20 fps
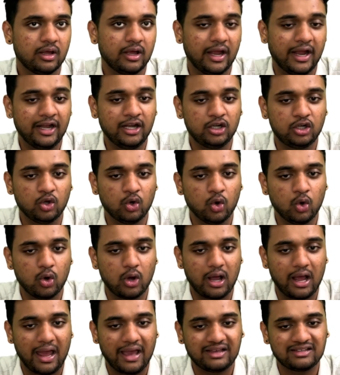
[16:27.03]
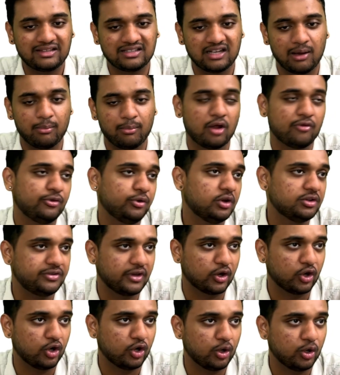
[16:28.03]
into X number of units you
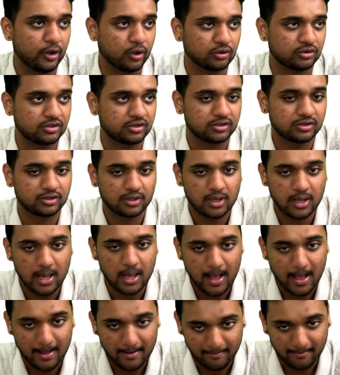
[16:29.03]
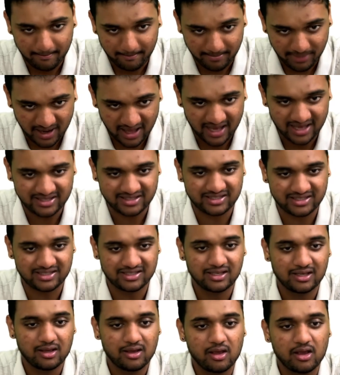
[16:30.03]
are going to produce, plus
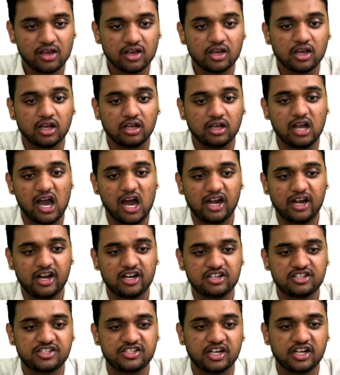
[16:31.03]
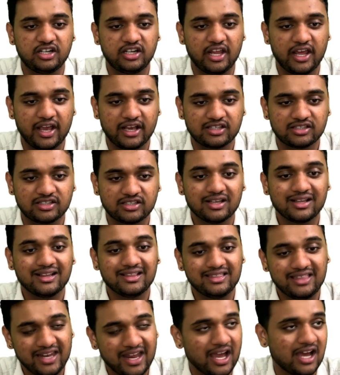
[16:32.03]
garden shed takes
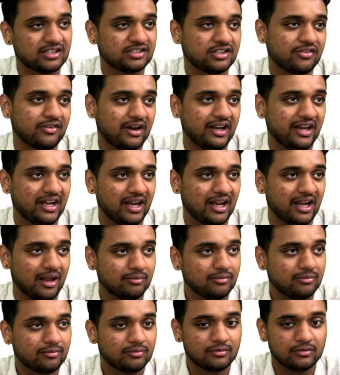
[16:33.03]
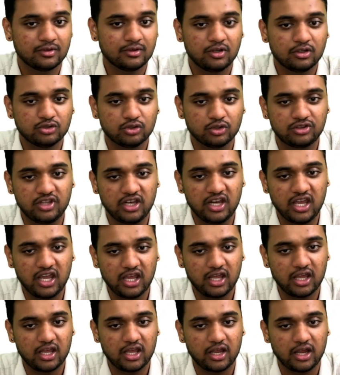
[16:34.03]
3 hours of cutting time. So
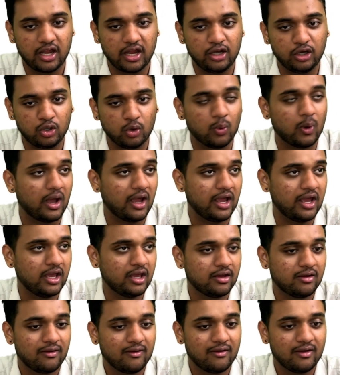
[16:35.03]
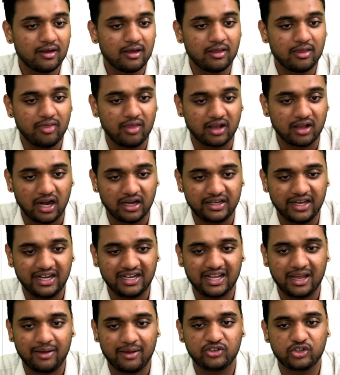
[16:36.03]
3 into Y, the cutting
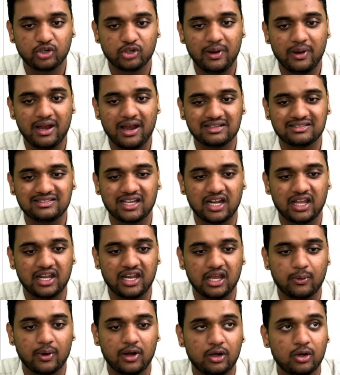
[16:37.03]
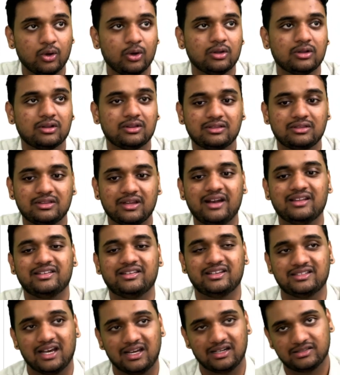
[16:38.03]
time should be less than or equal to
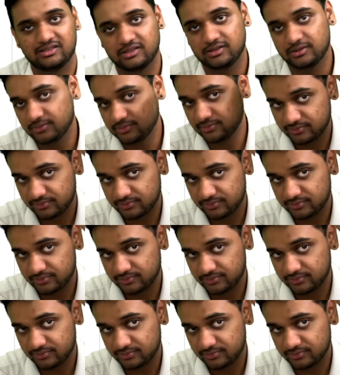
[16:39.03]
36 hours.